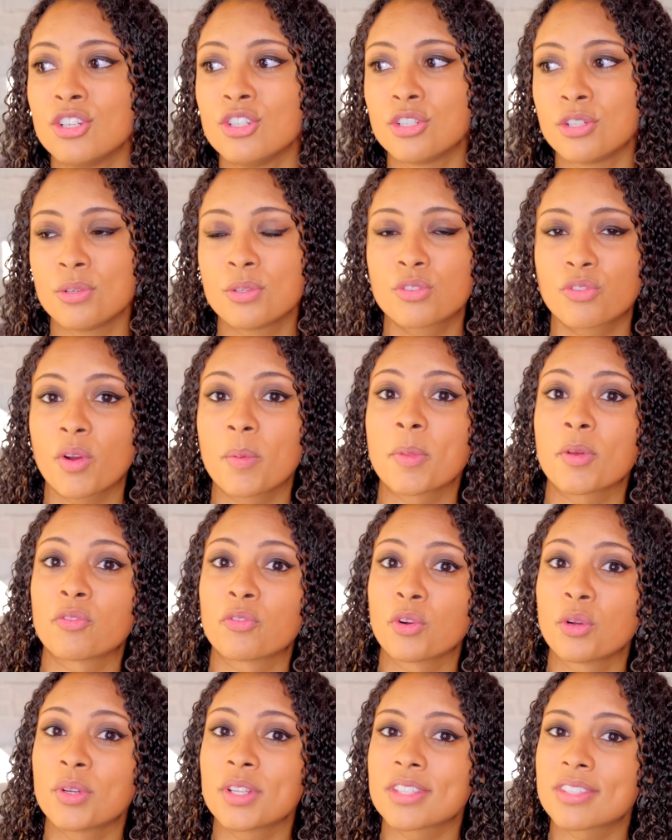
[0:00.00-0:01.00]
Juice from the
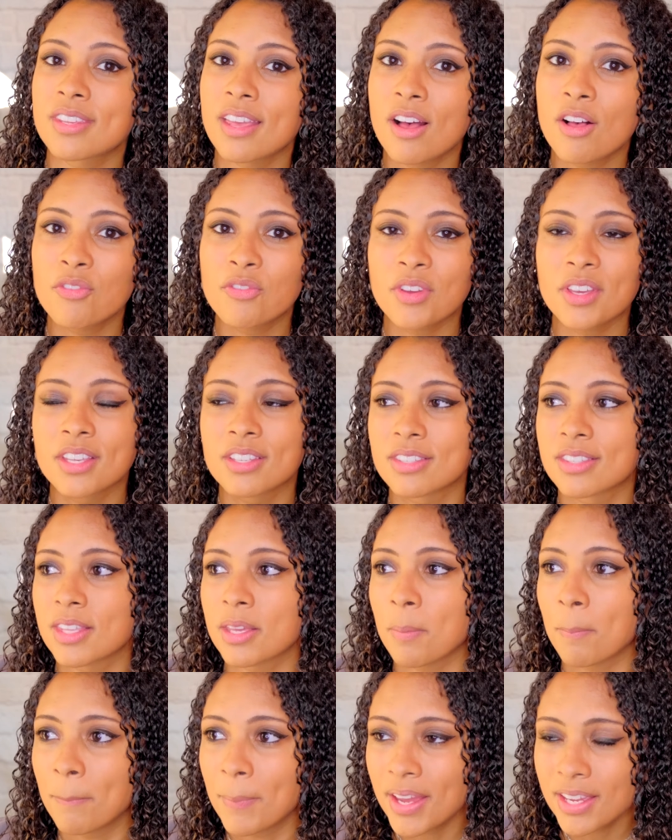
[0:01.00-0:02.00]
fruit itself is
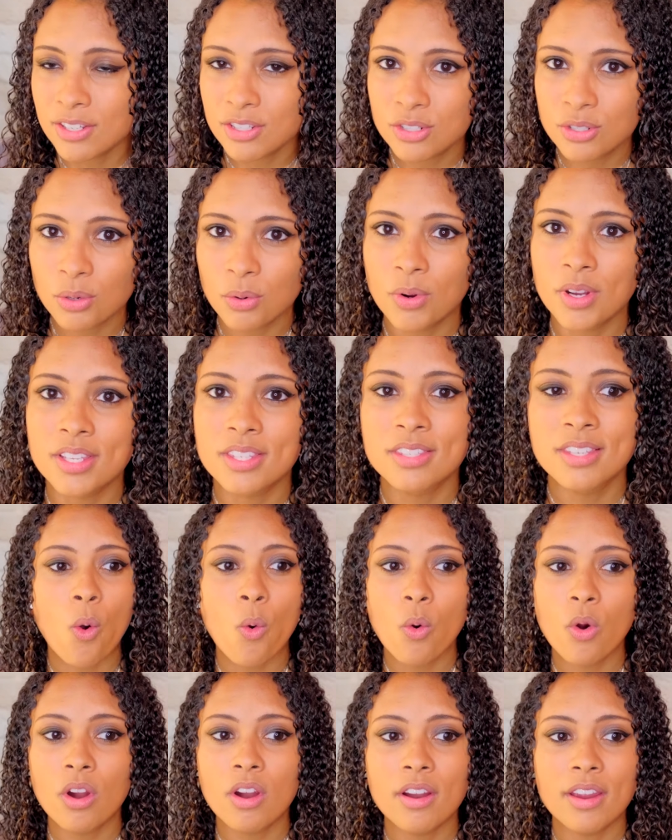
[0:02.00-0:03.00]
the best choice,
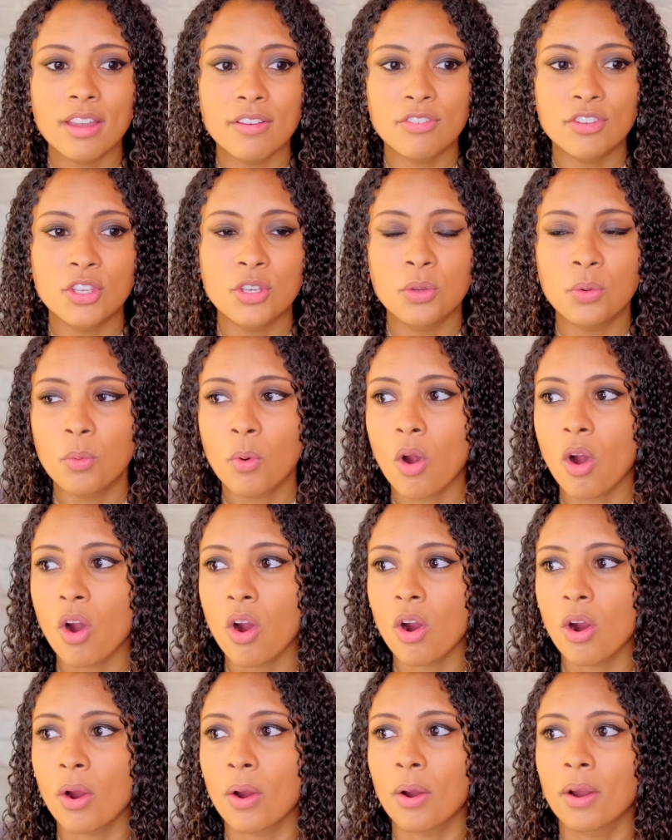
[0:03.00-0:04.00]
or if you
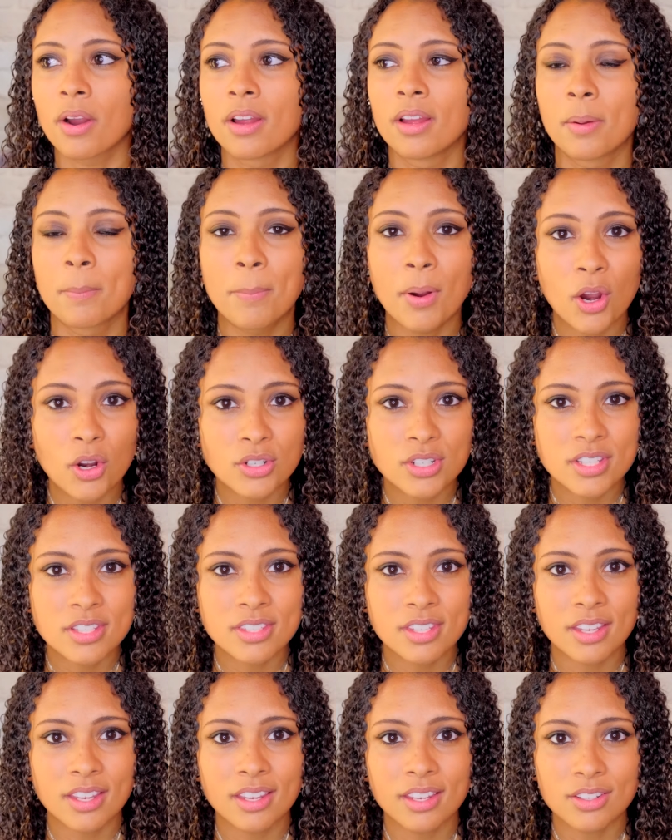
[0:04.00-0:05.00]
are
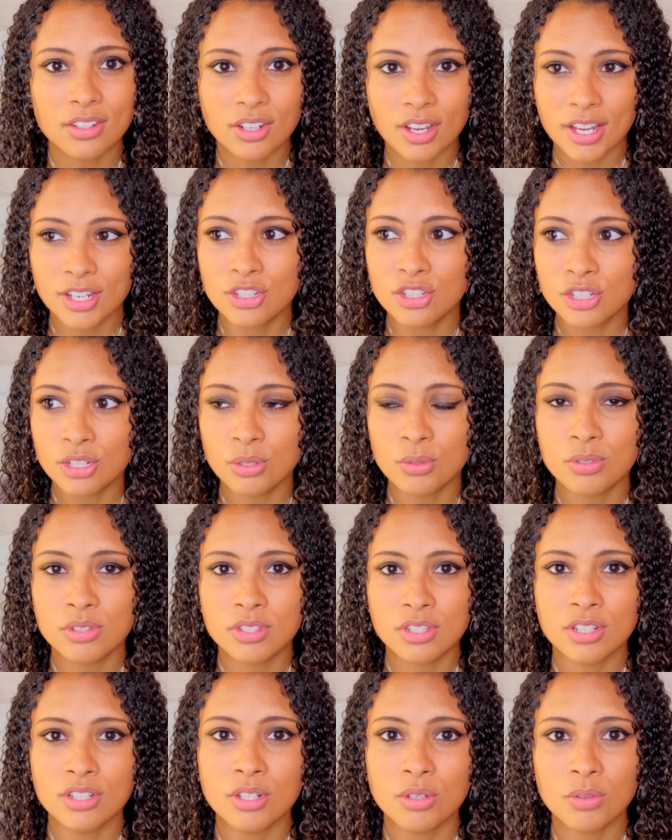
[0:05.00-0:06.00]
purchasing a juice
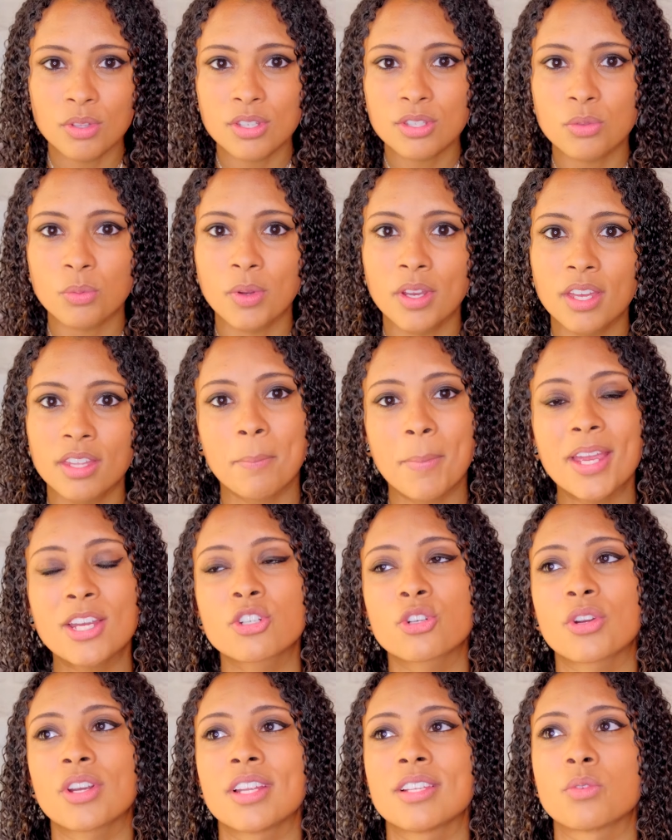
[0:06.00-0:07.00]
to do this with, make
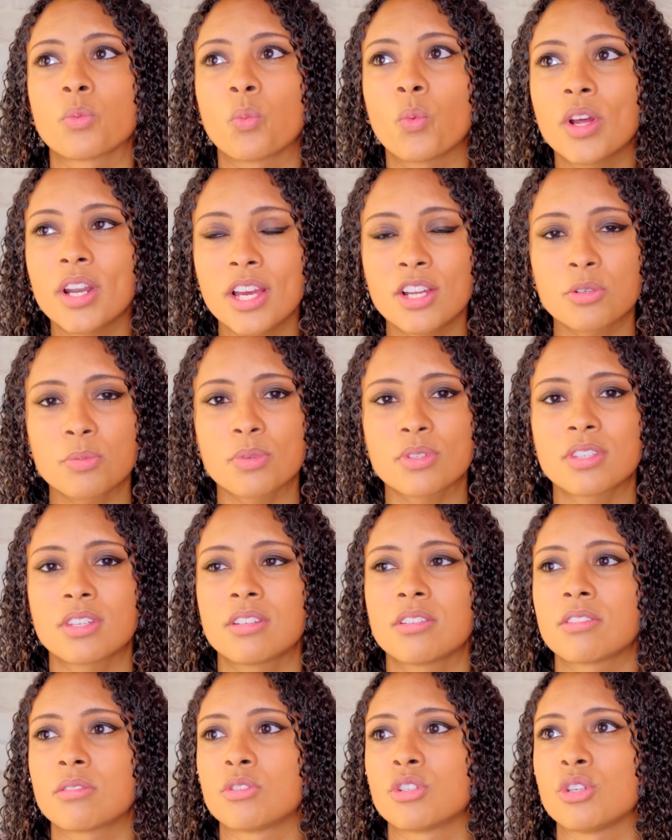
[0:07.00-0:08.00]
sure it is
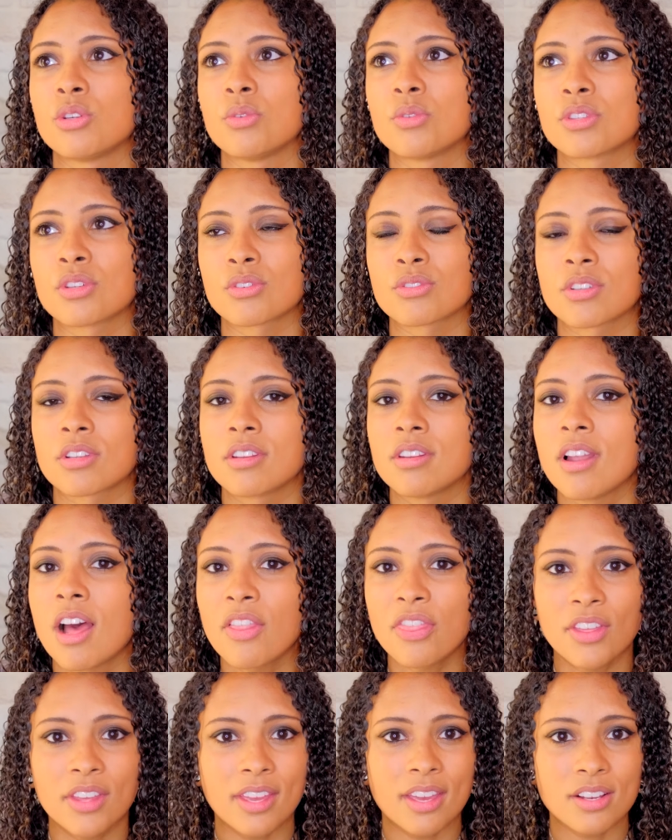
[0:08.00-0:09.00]
100% juice. There's
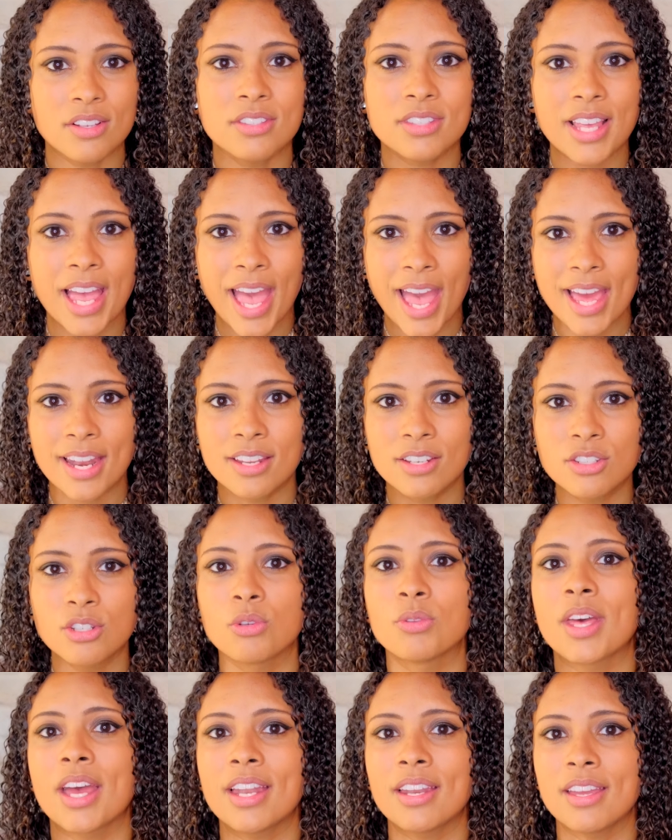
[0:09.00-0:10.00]
nothing else added
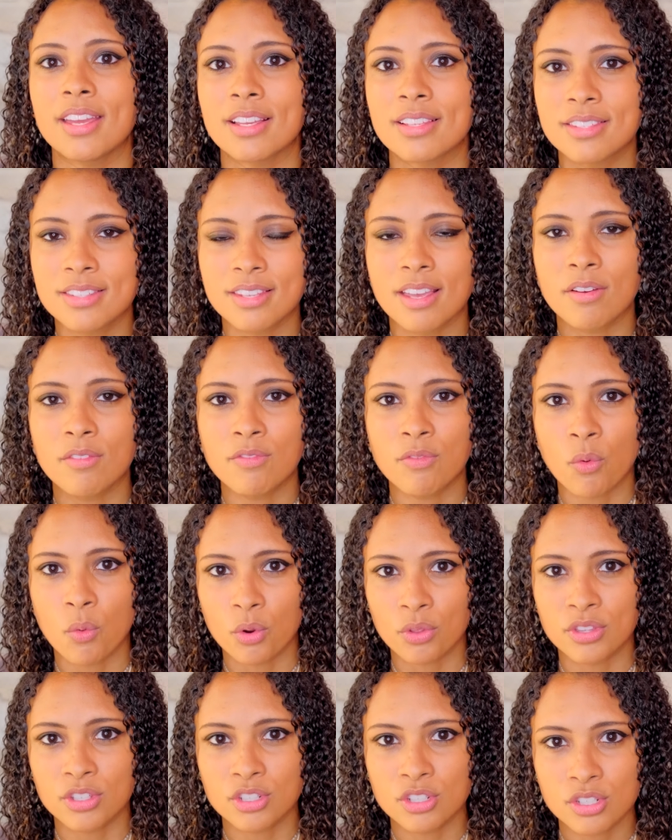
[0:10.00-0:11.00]
to that except
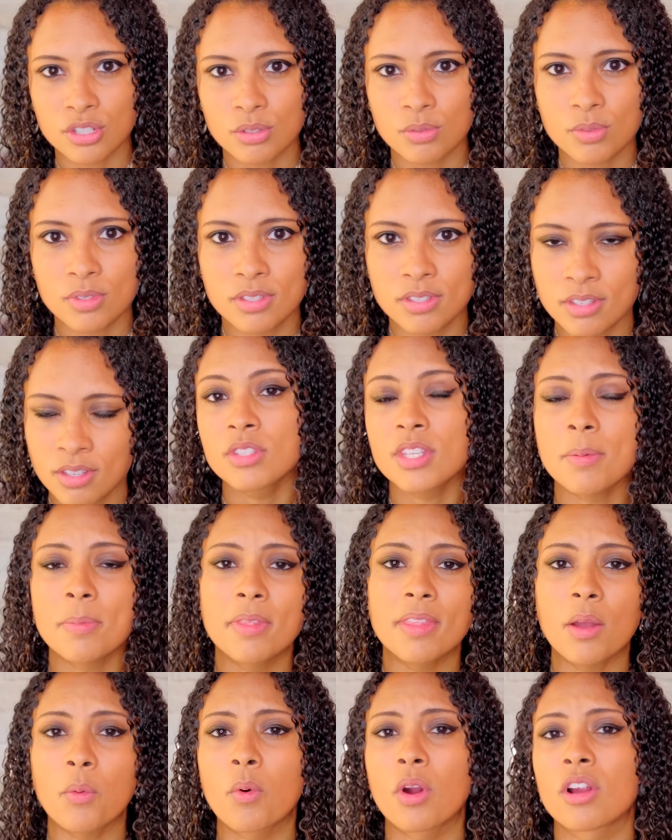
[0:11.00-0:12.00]
for the juice. Something
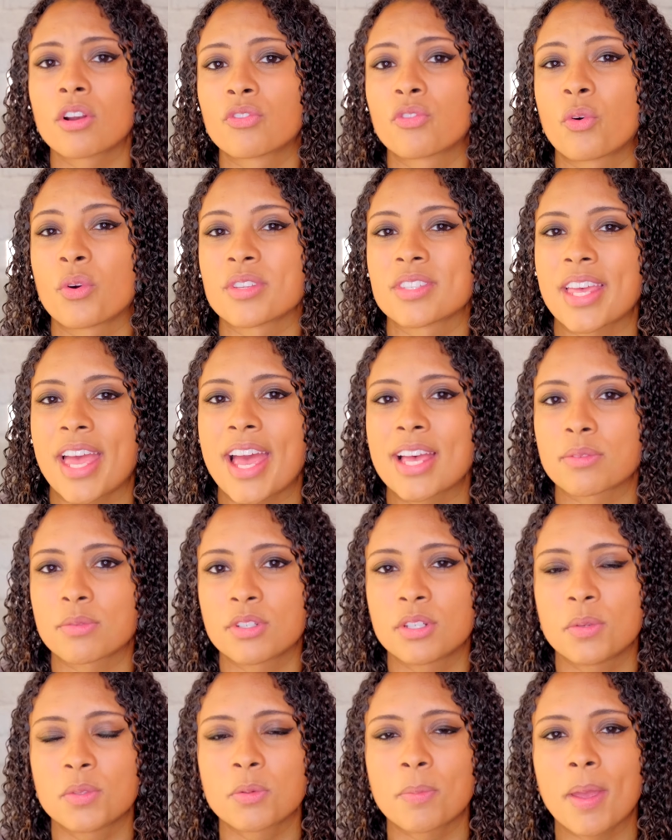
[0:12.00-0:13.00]
that worked for Zaz when
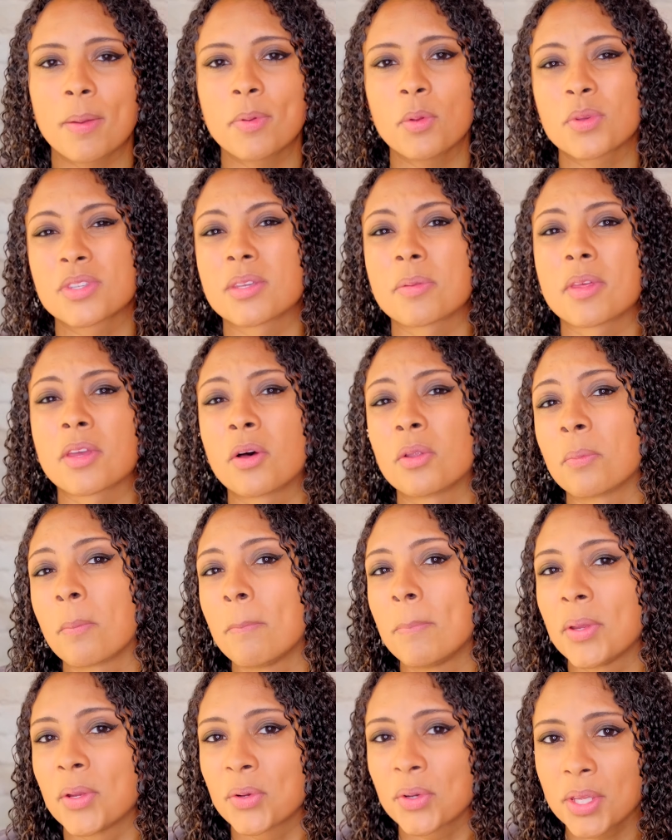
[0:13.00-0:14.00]
she was a baby was something
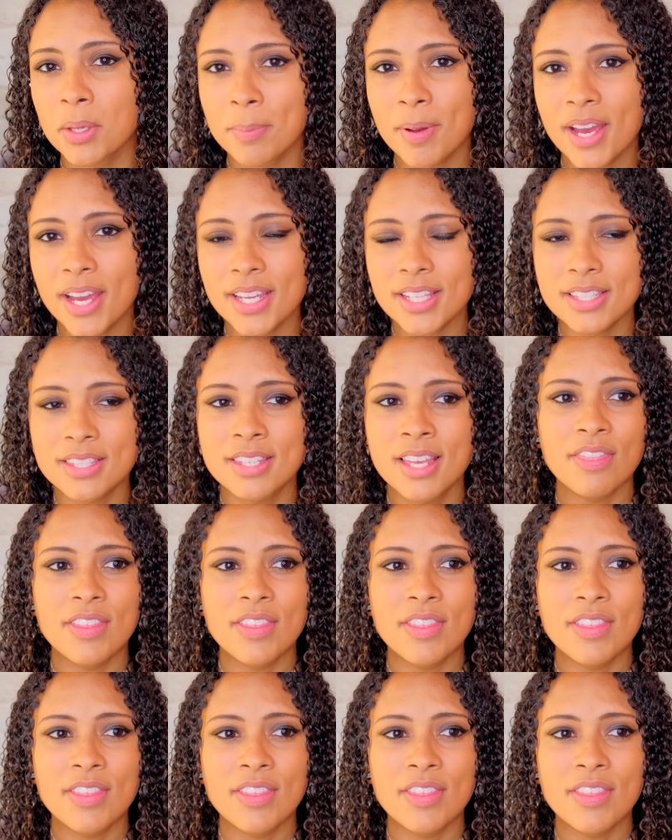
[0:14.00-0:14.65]
called Beardy Bites.